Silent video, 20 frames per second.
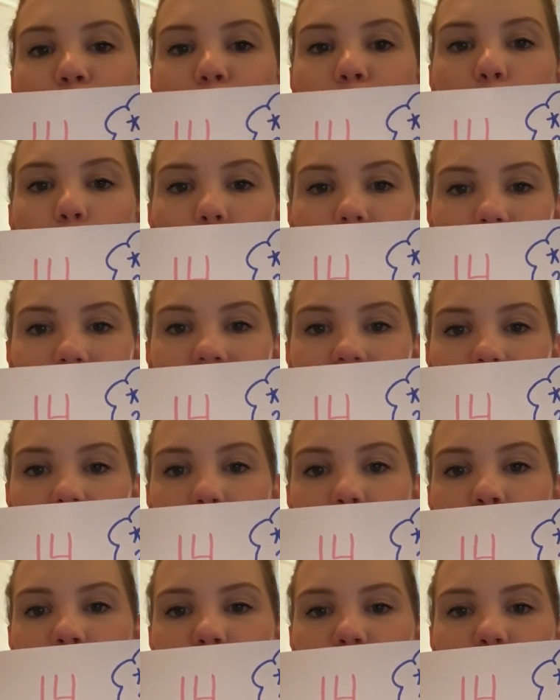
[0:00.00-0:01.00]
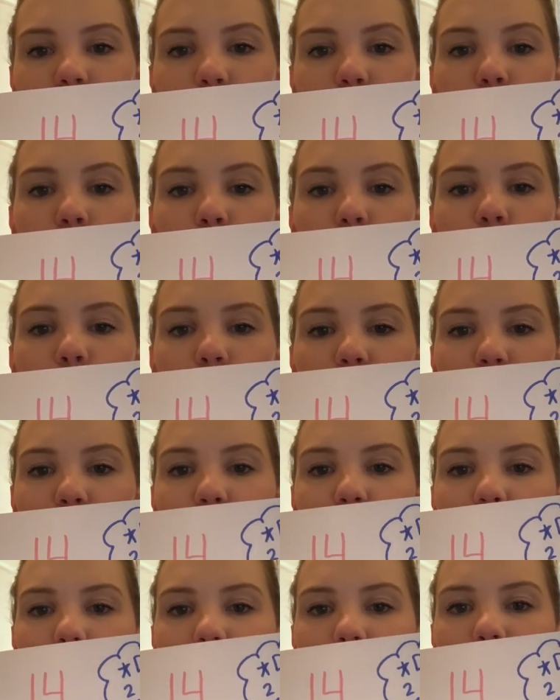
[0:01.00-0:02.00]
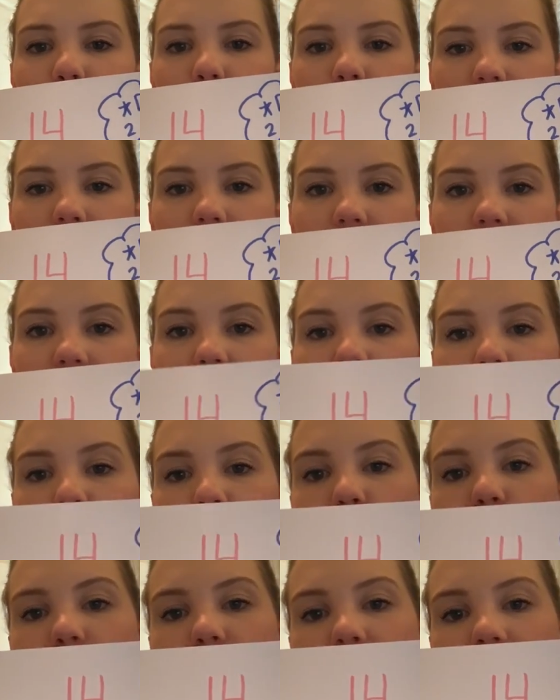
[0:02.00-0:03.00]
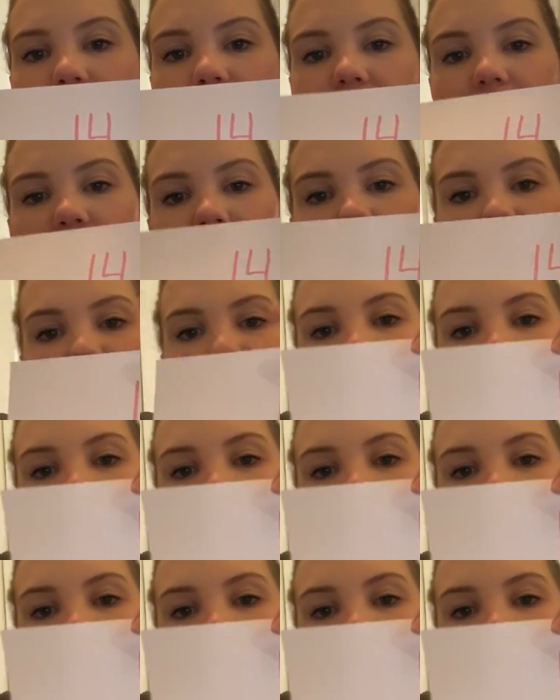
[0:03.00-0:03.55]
14. So if you're doing 14, you take it and